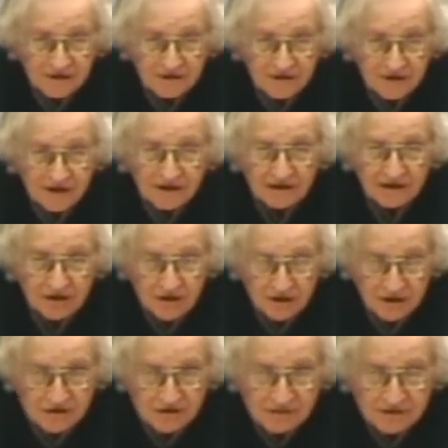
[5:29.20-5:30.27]
In fact,
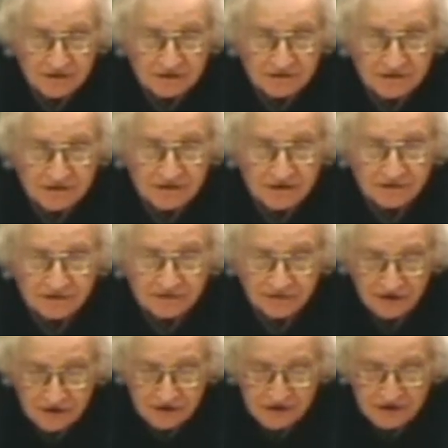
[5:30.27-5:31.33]
Carter's book was the
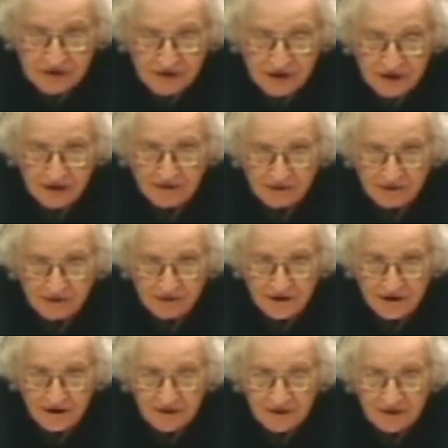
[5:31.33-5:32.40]
first time
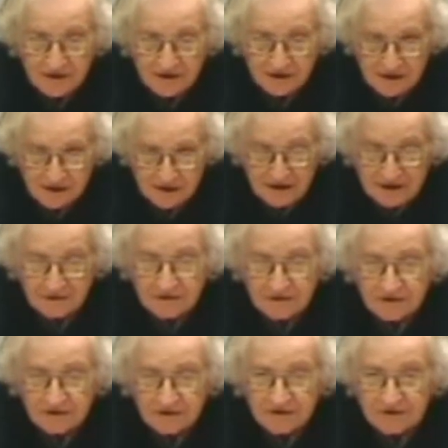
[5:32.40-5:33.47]
anywhere
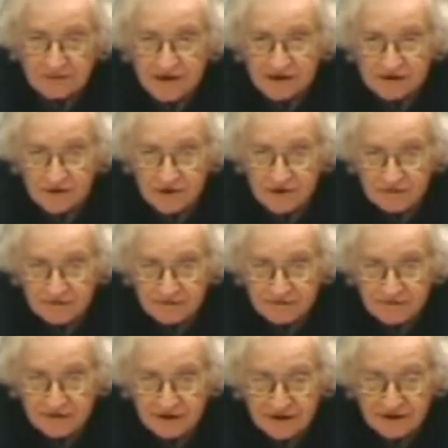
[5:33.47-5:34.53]
near the mainstream
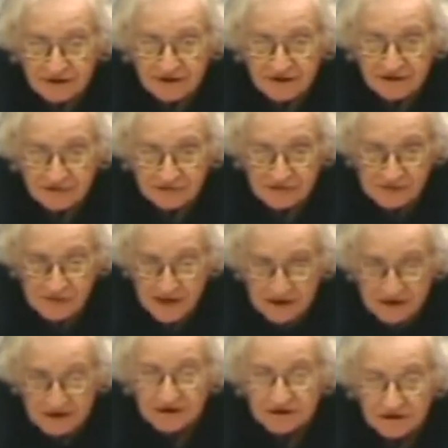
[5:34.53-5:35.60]
that it was
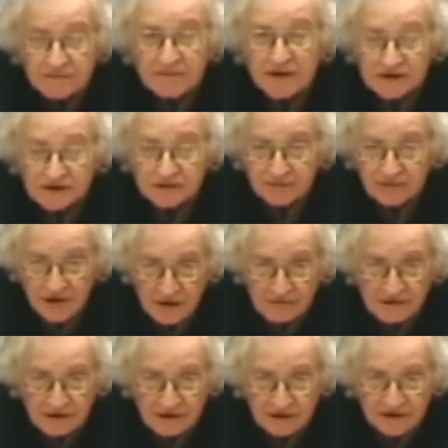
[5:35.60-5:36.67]
mentioned, and mentioned
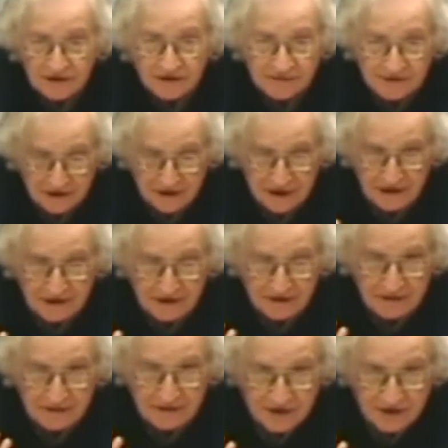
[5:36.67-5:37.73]
prominently. He had
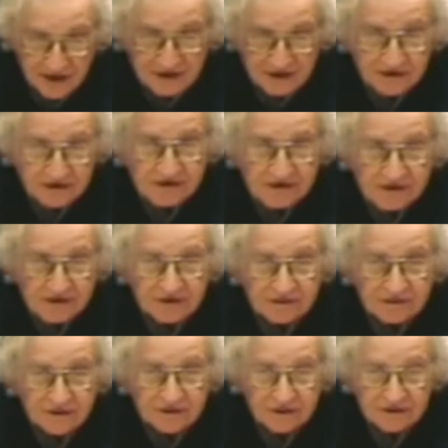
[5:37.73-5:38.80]
an appendix in
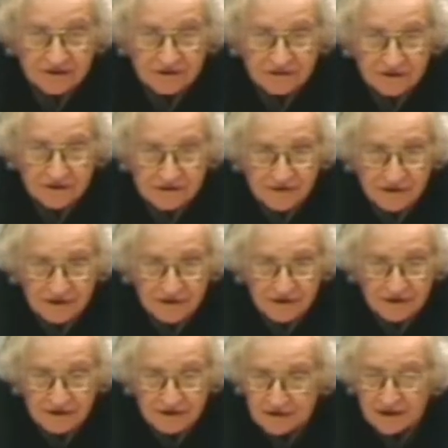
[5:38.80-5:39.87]
which he listed the
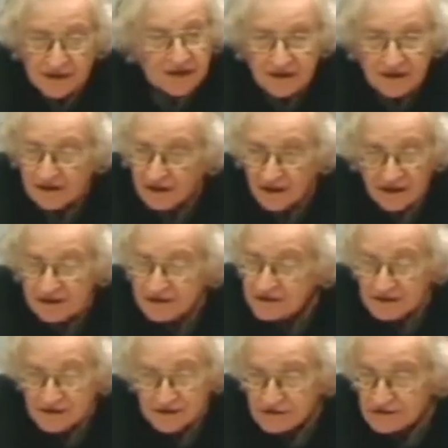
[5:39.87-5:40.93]
reservations. I didn't
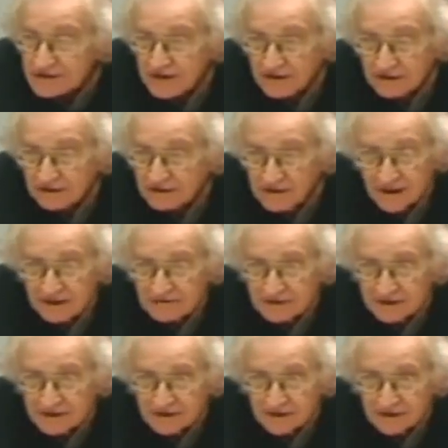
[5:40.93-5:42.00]
see a single
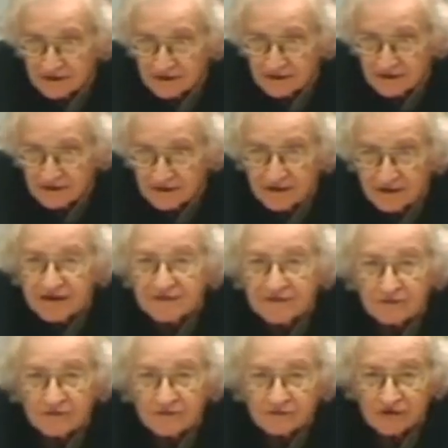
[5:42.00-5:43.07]
commentator
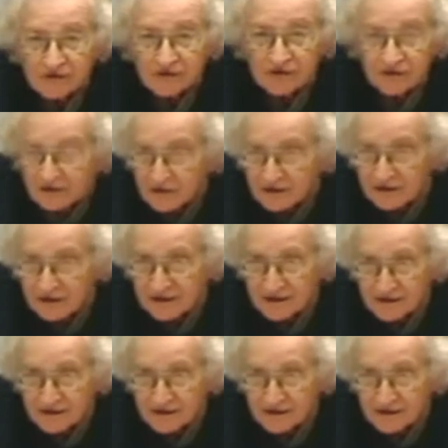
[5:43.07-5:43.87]
even refer to that,